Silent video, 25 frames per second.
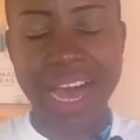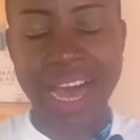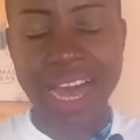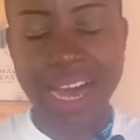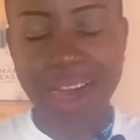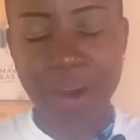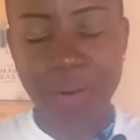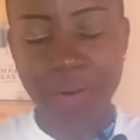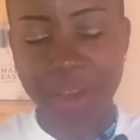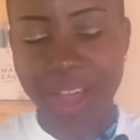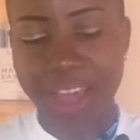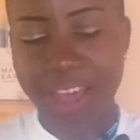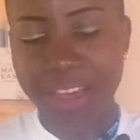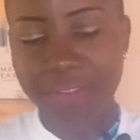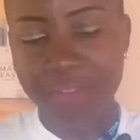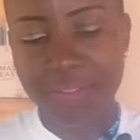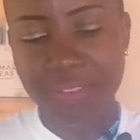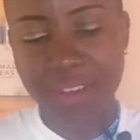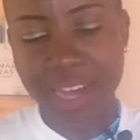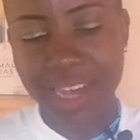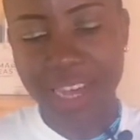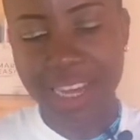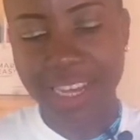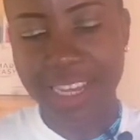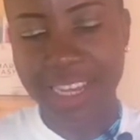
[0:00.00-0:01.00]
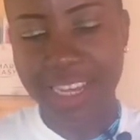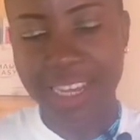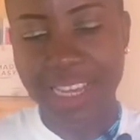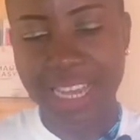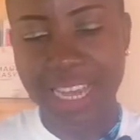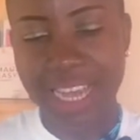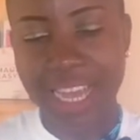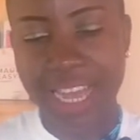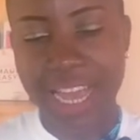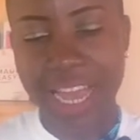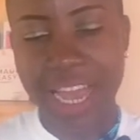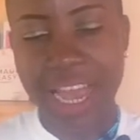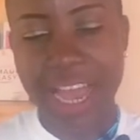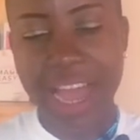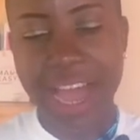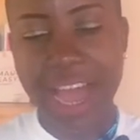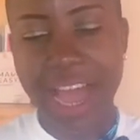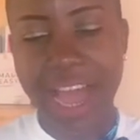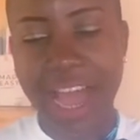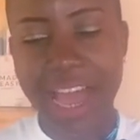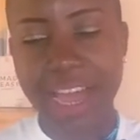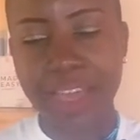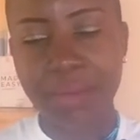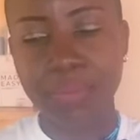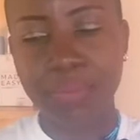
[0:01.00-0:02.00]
However, I